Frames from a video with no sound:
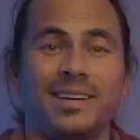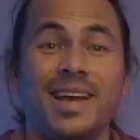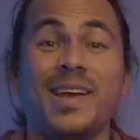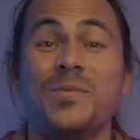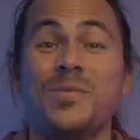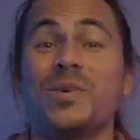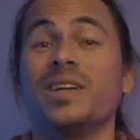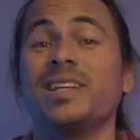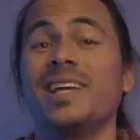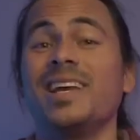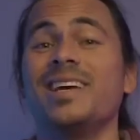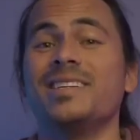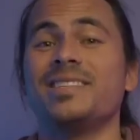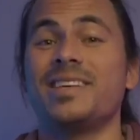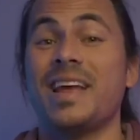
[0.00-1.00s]
It really
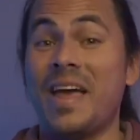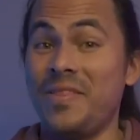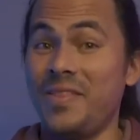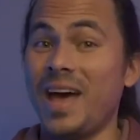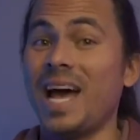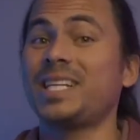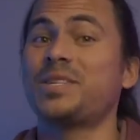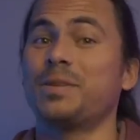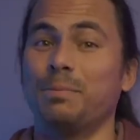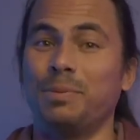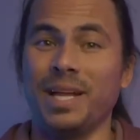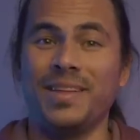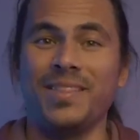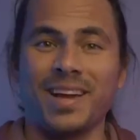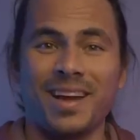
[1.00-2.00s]
is, and that's the
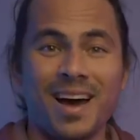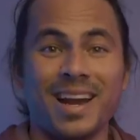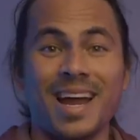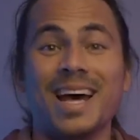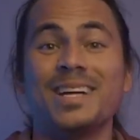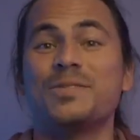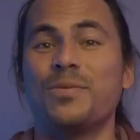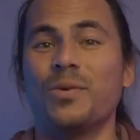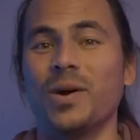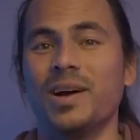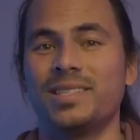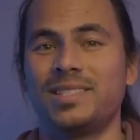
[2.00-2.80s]
plan that God has for